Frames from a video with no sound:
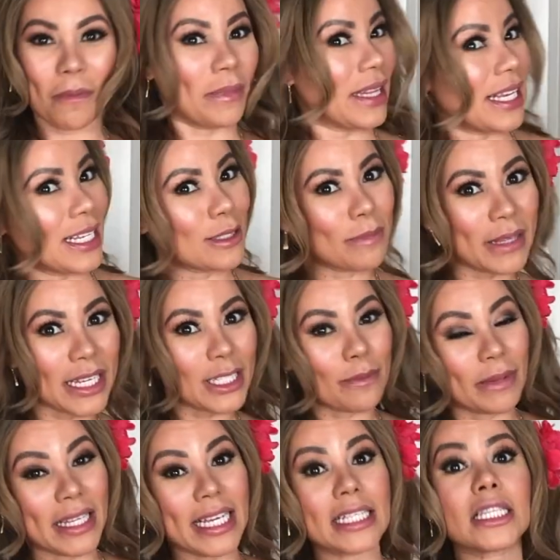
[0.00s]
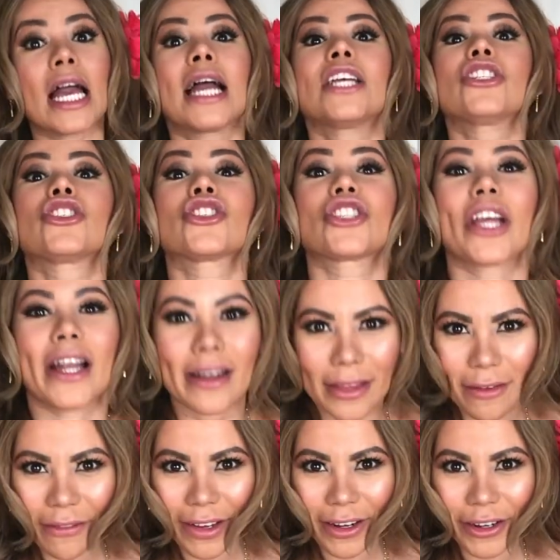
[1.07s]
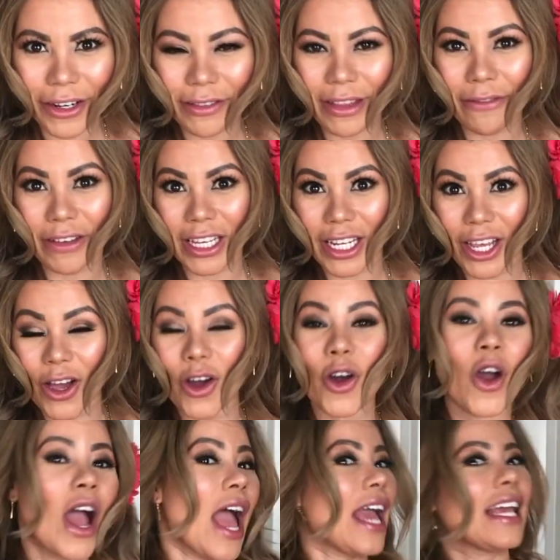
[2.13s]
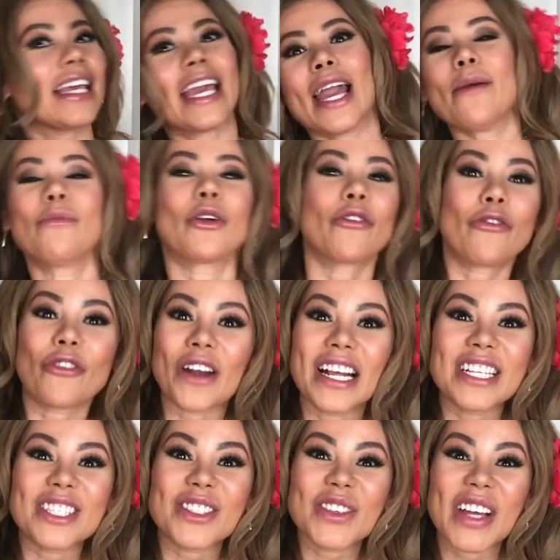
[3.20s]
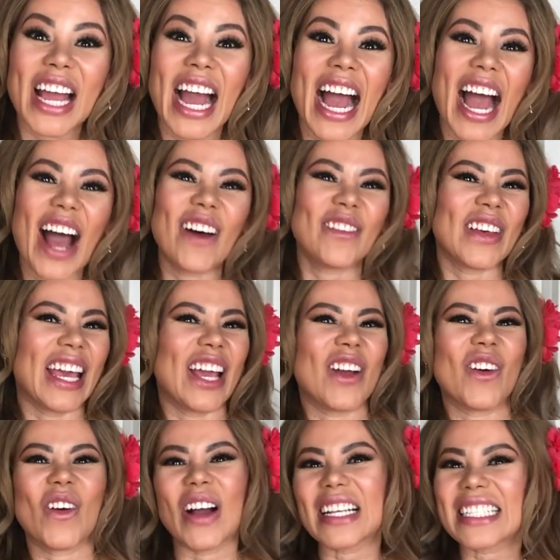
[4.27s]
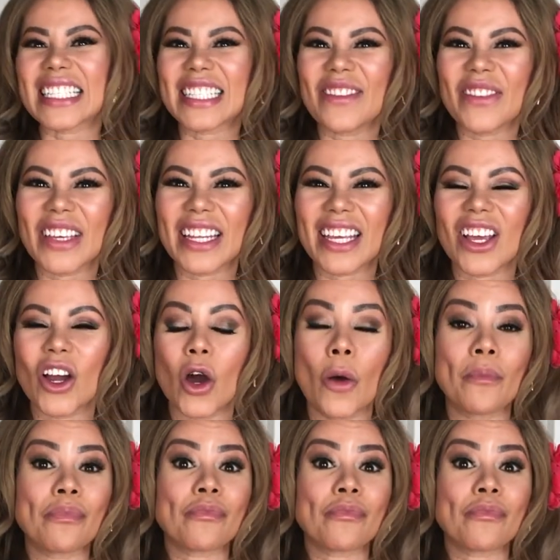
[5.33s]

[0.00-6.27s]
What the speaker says: Please, please, please share the video. Get more friends to come and watch the video.